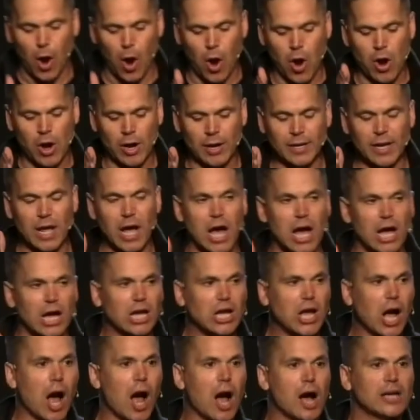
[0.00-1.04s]
on
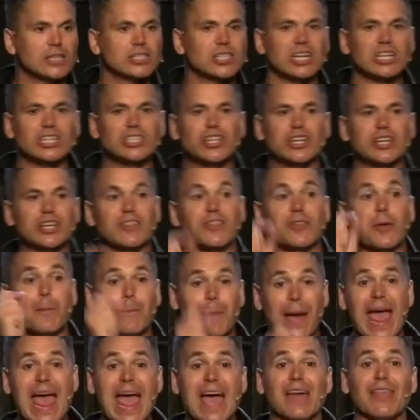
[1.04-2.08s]
God's agenda, the
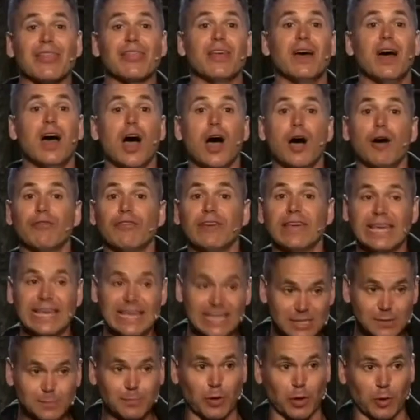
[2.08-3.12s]
path of
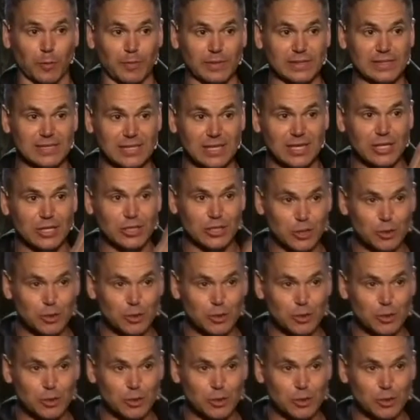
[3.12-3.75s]
His purpose.